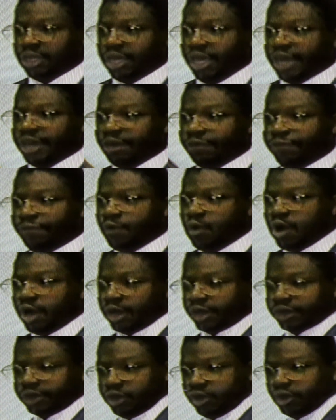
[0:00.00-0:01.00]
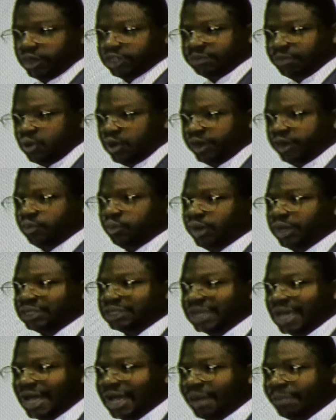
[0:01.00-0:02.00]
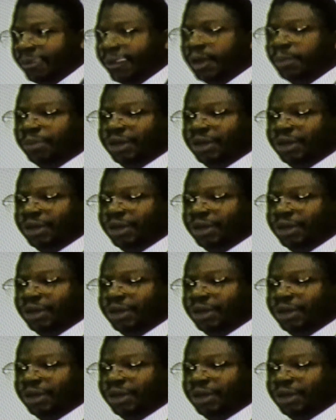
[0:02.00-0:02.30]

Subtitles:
and the 4 occurs more than one time,